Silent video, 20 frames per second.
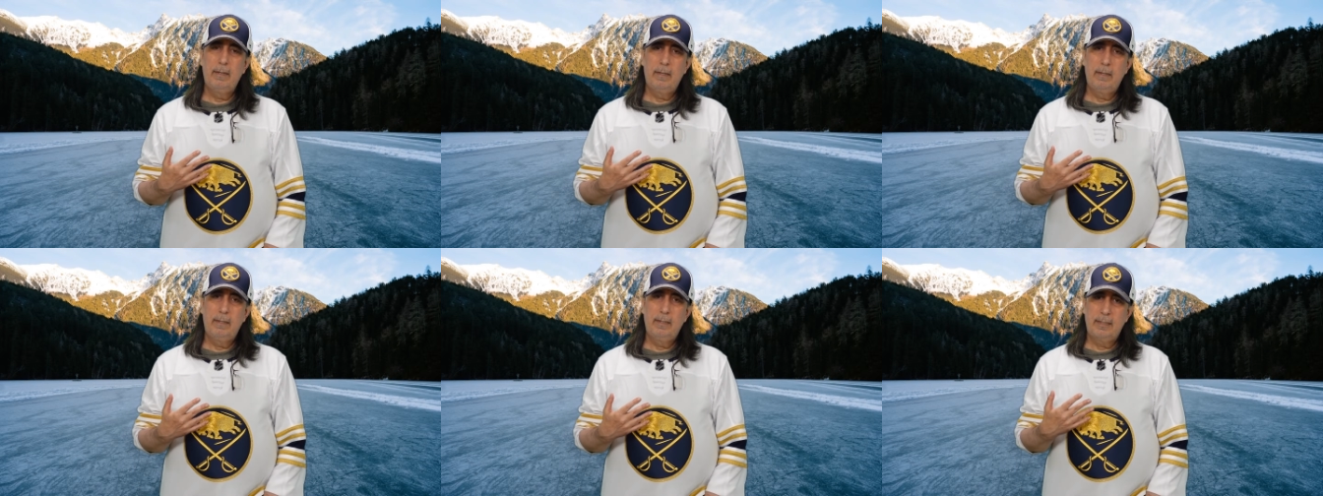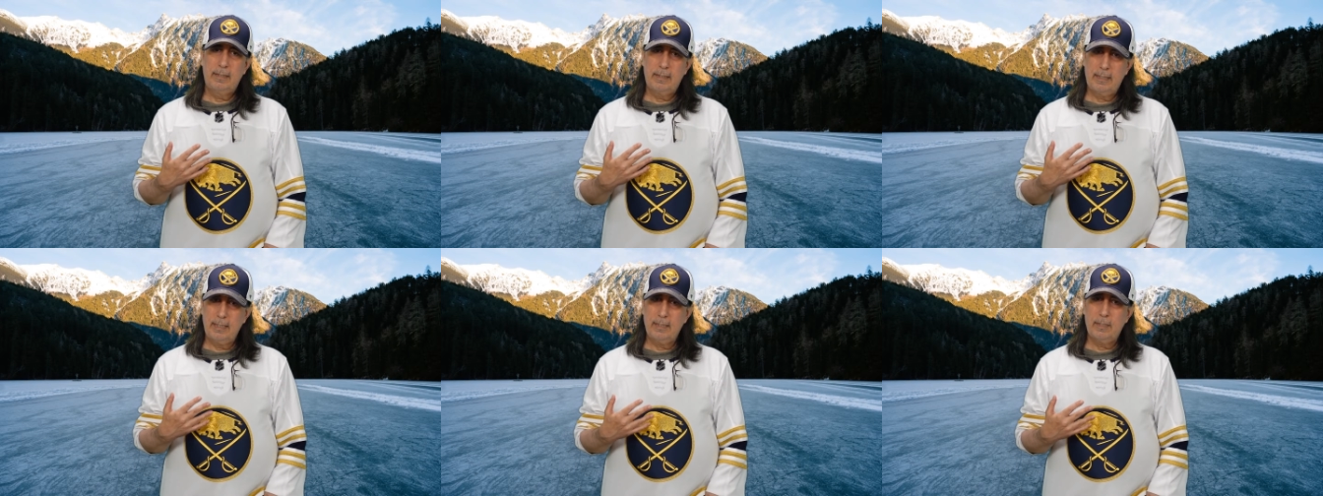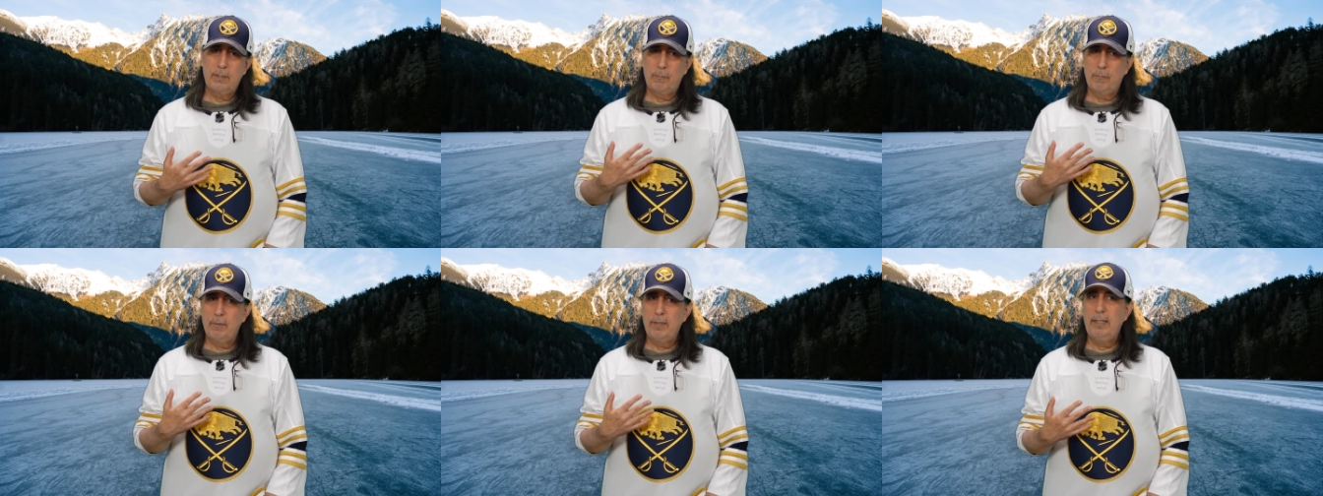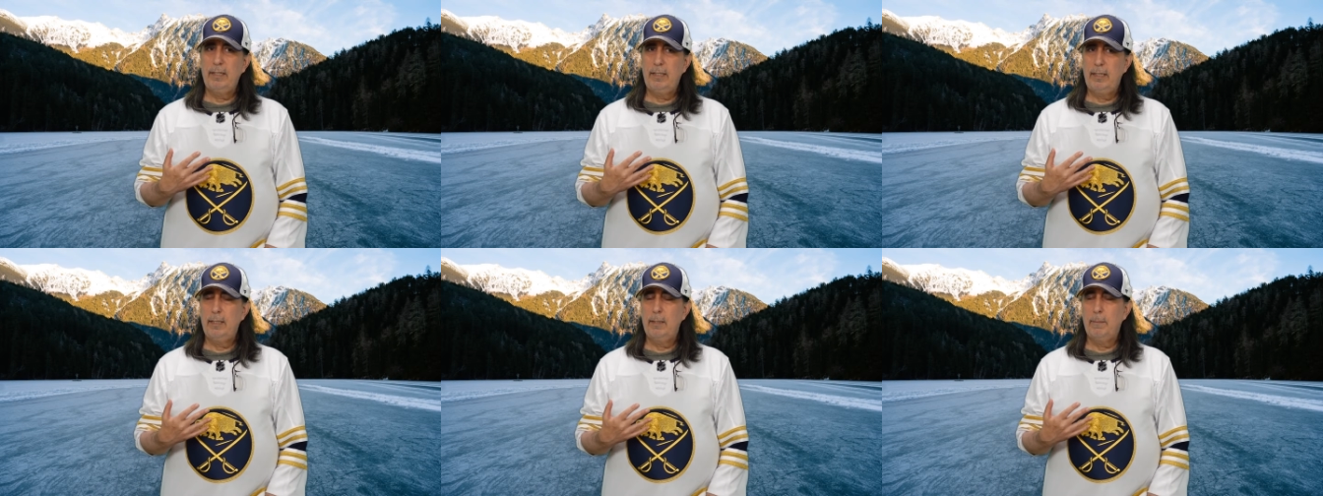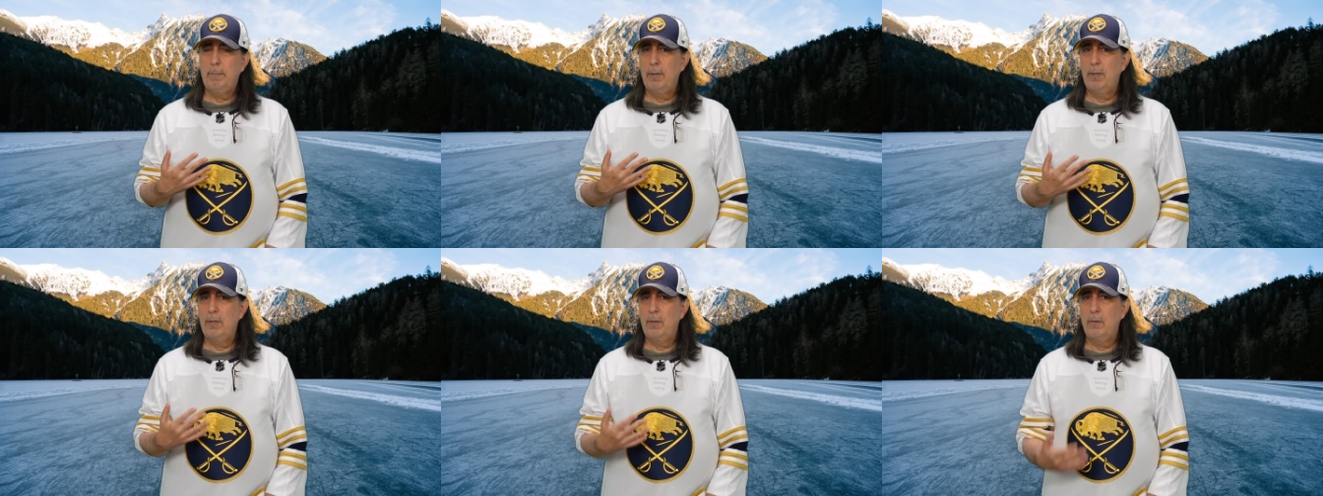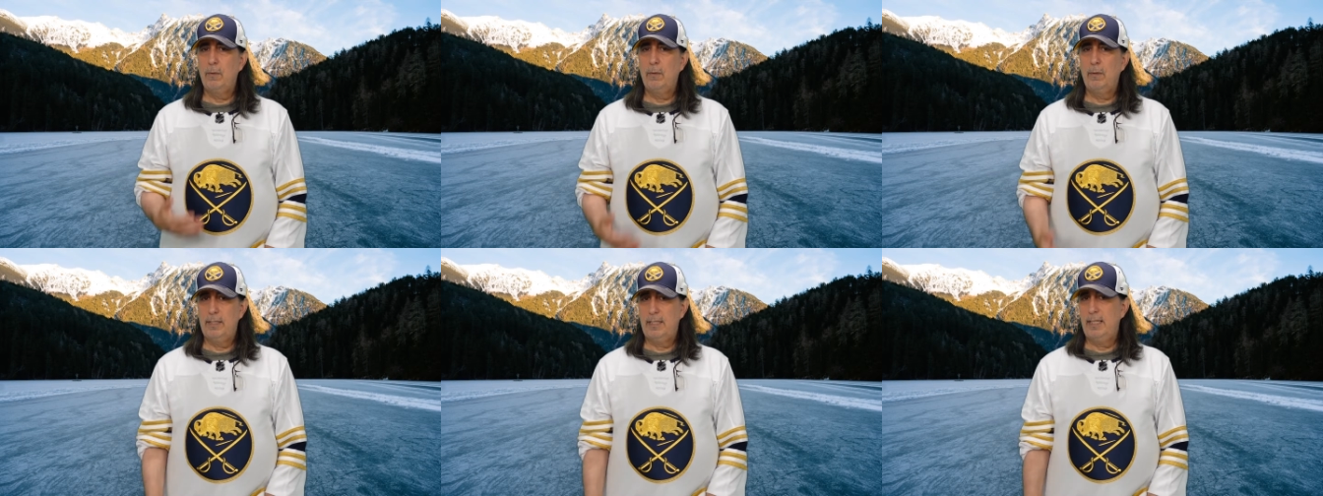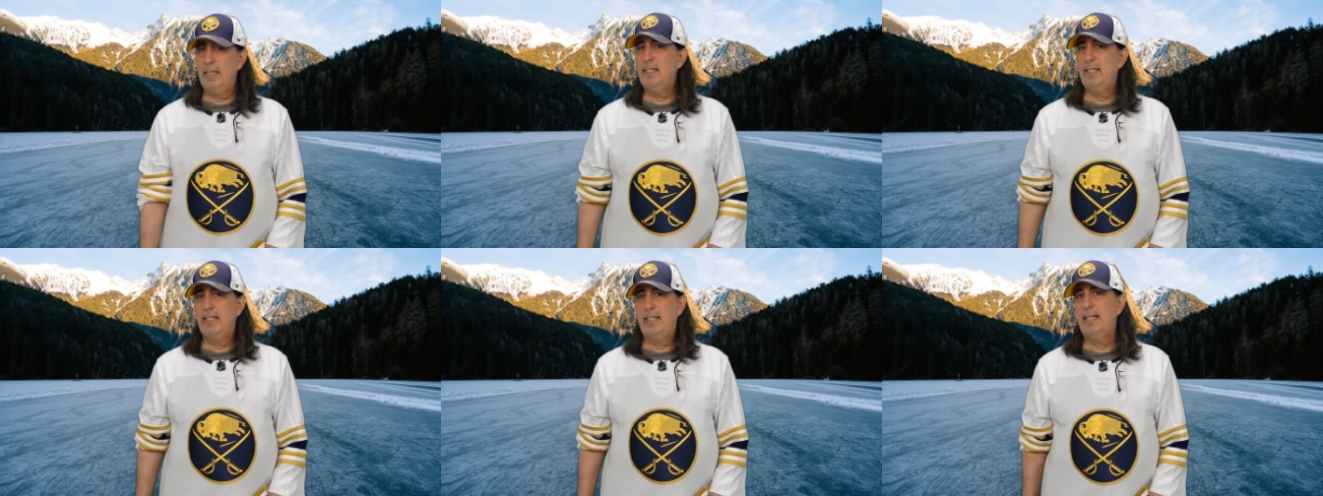since really the Pagula,
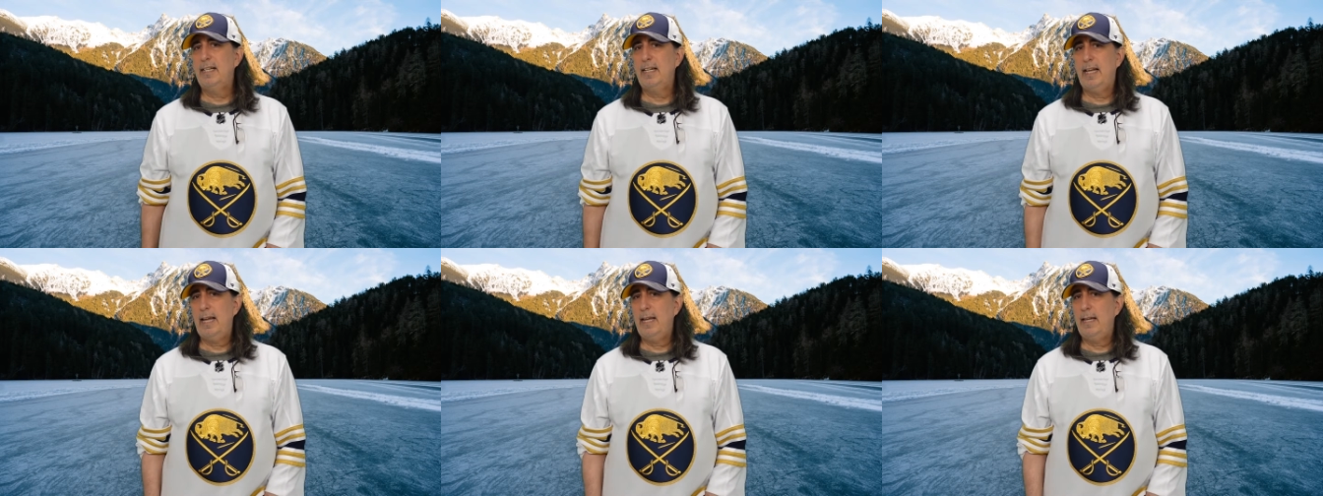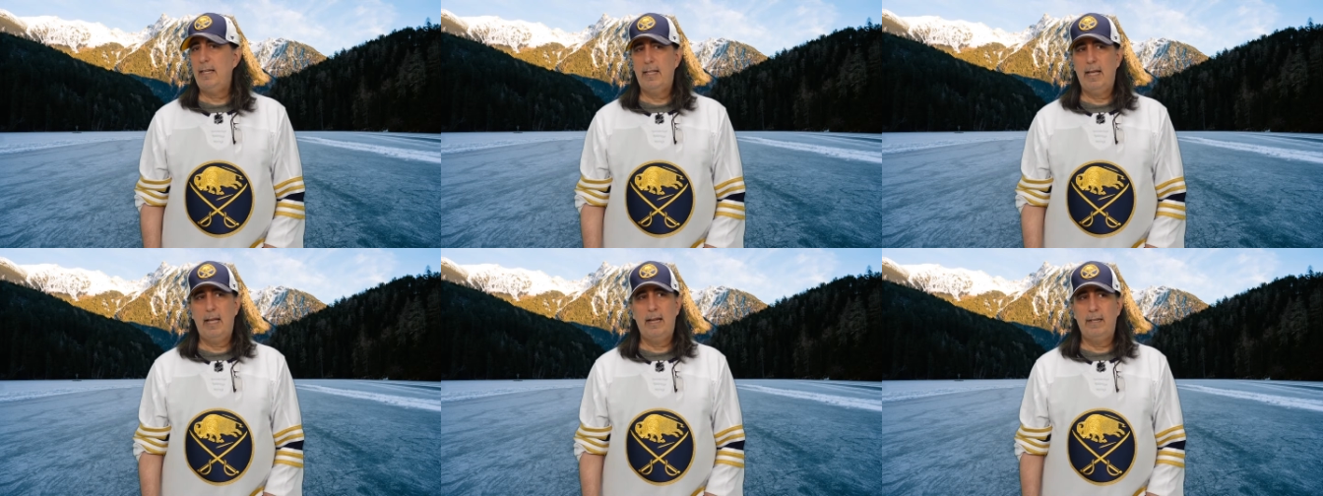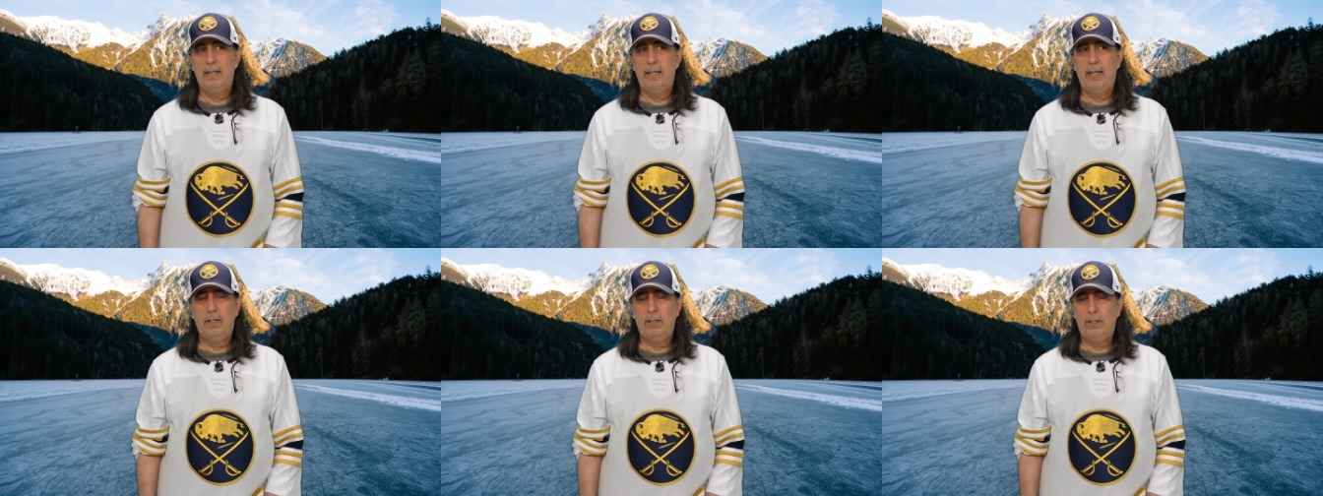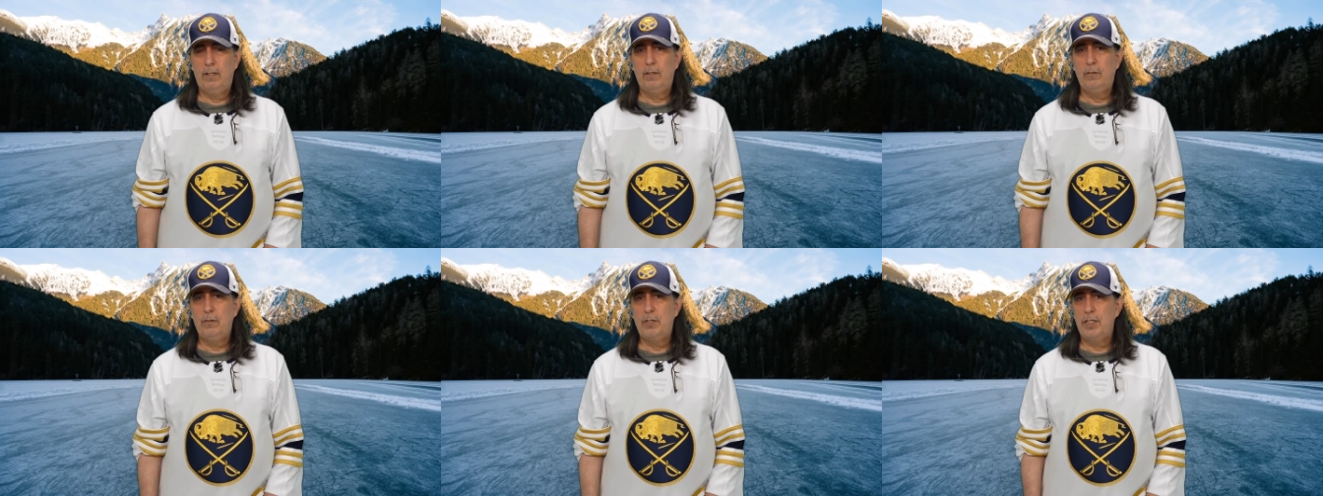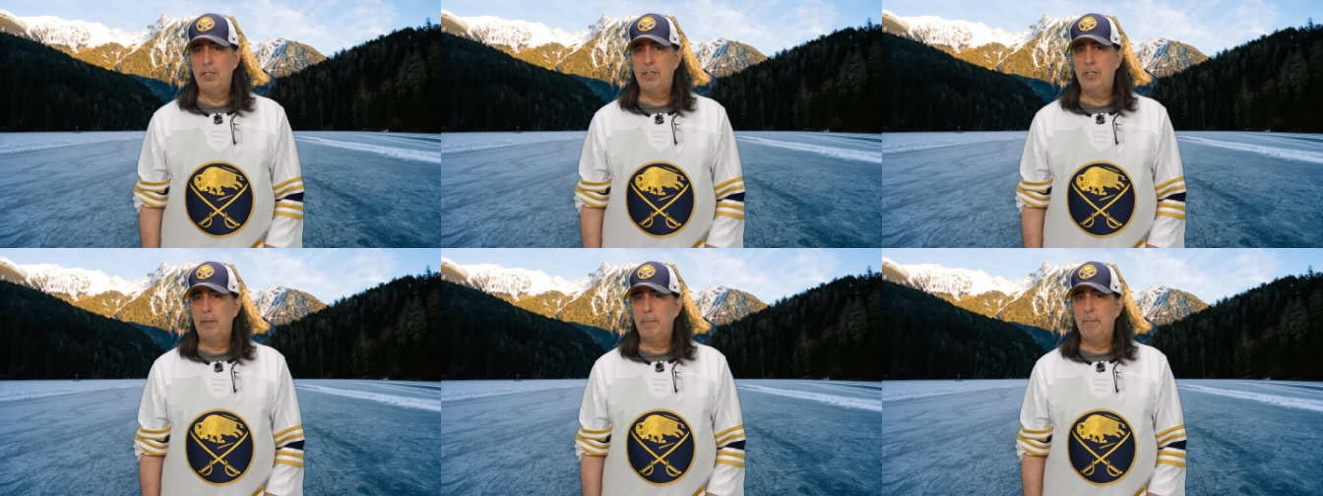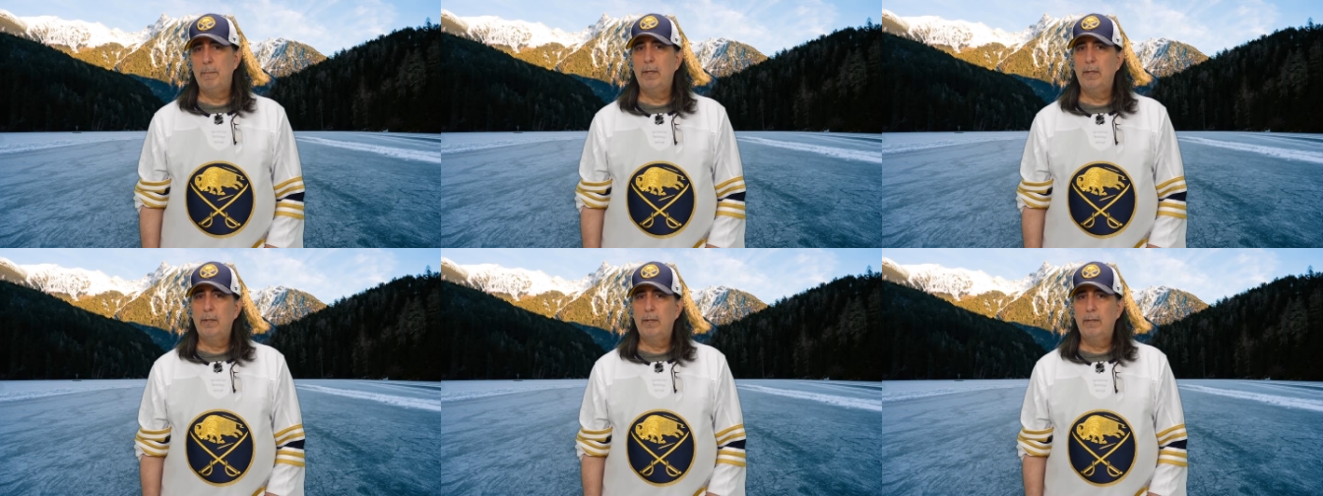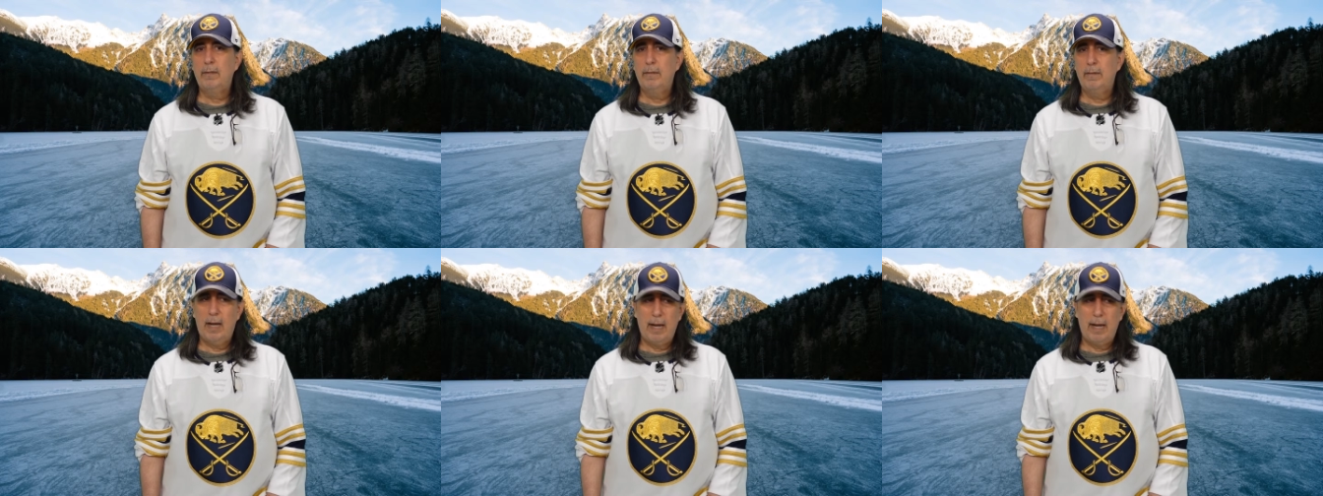since the day that the Lucic hit Miller.